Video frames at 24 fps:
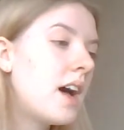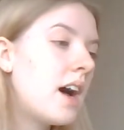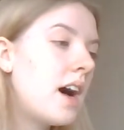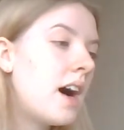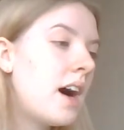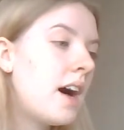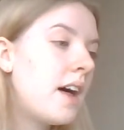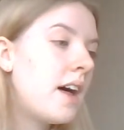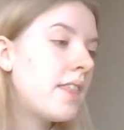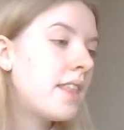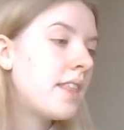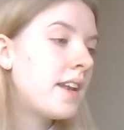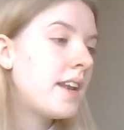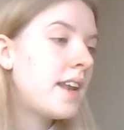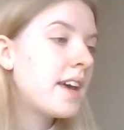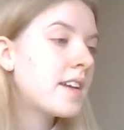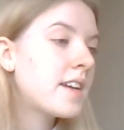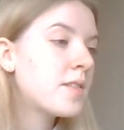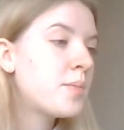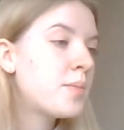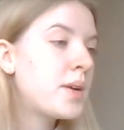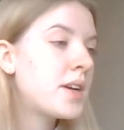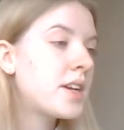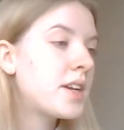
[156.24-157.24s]
And the
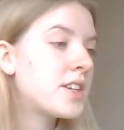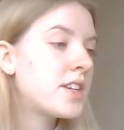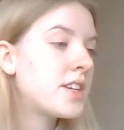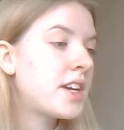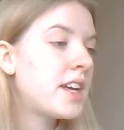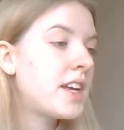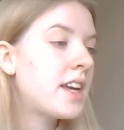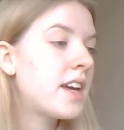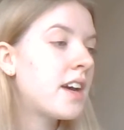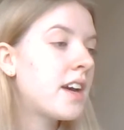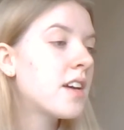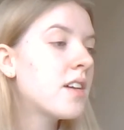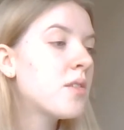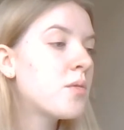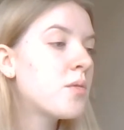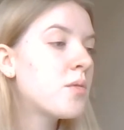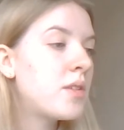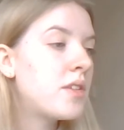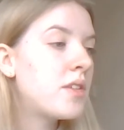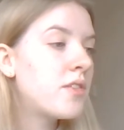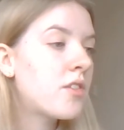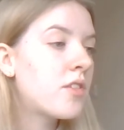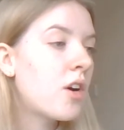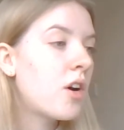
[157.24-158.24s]
next picture here,
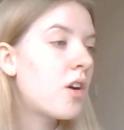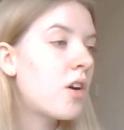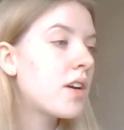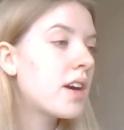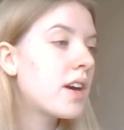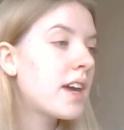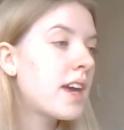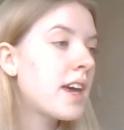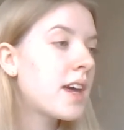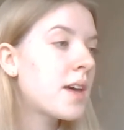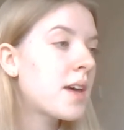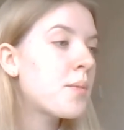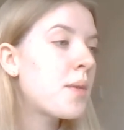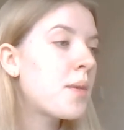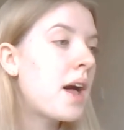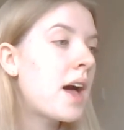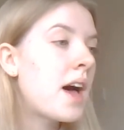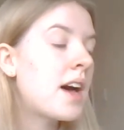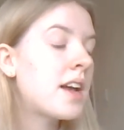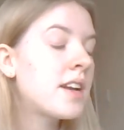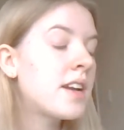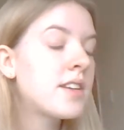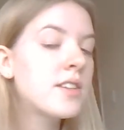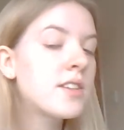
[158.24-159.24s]
we've got Kim
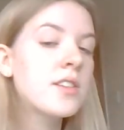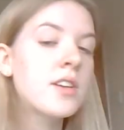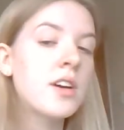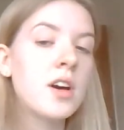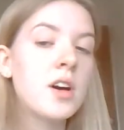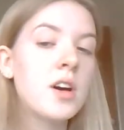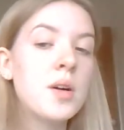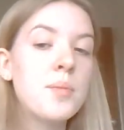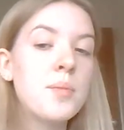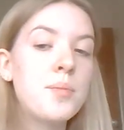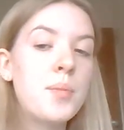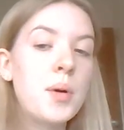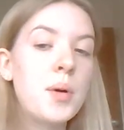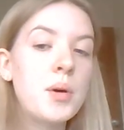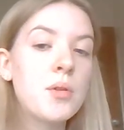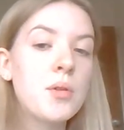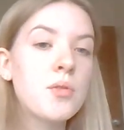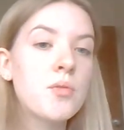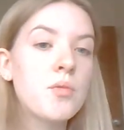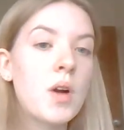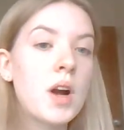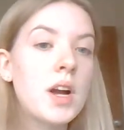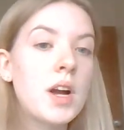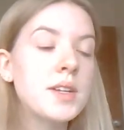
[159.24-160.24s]
and Kurt
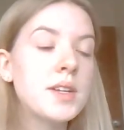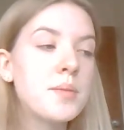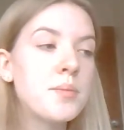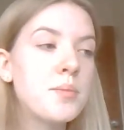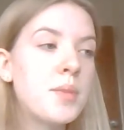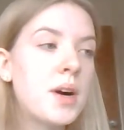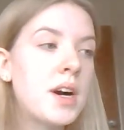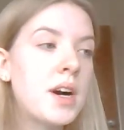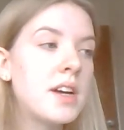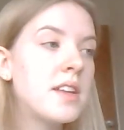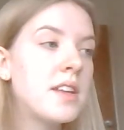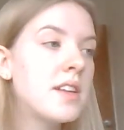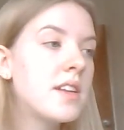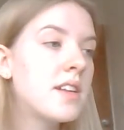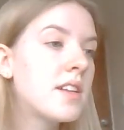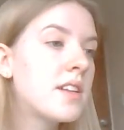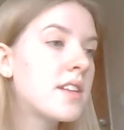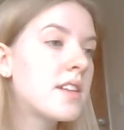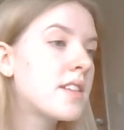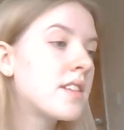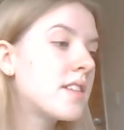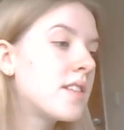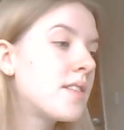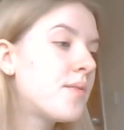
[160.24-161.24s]
both riding
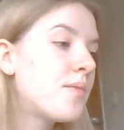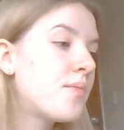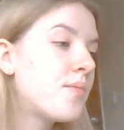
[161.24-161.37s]
bikes.